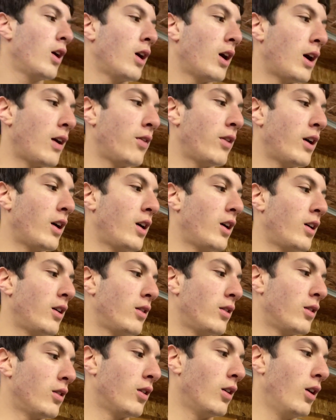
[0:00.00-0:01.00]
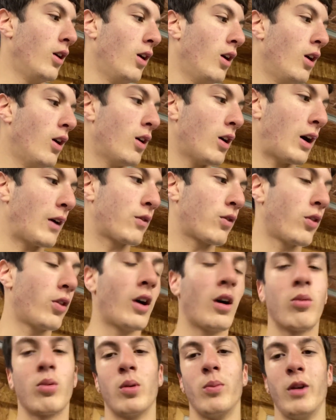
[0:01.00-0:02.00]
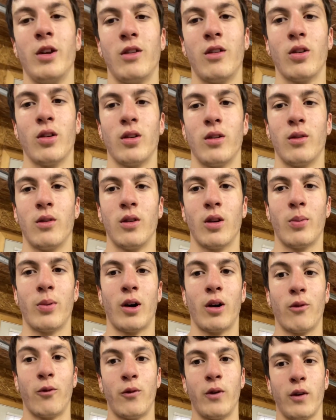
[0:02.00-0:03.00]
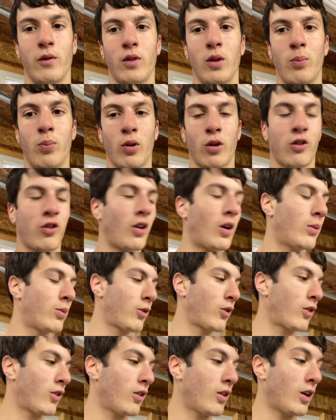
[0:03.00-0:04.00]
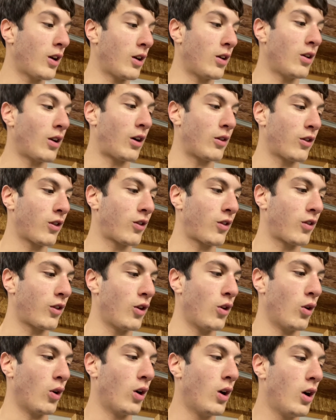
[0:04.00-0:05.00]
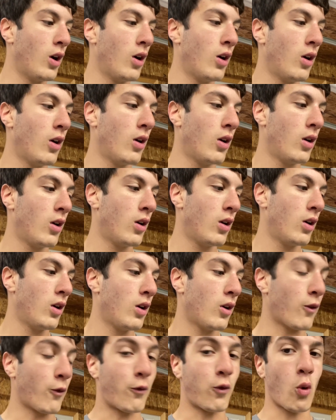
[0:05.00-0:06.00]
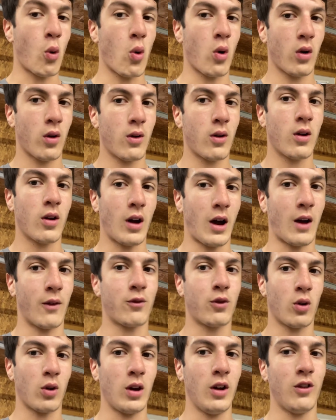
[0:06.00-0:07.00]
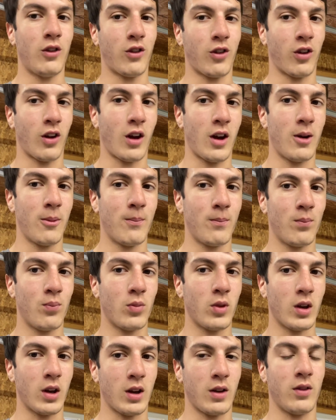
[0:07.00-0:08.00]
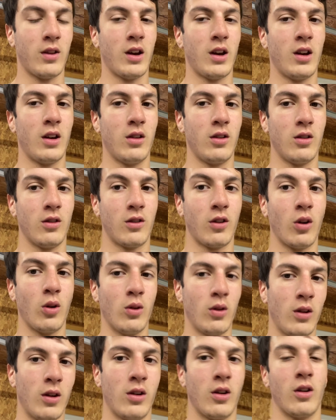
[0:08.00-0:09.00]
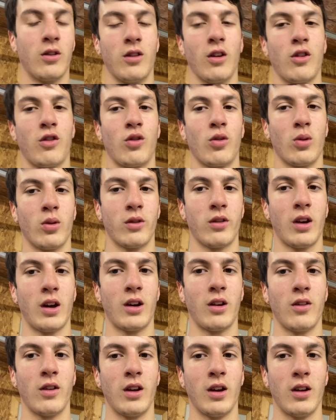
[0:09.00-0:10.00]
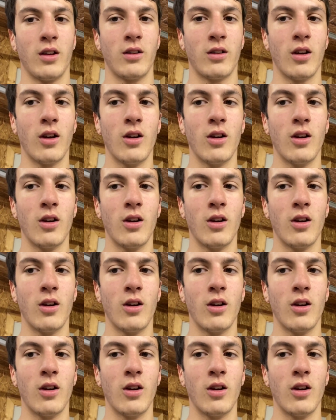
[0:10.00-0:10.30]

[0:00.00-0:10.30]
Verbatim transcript: and then after that, I'm going to be doing about 50 push-ups, and I'll just do 4 after each set, and then do an additional 10 at the end.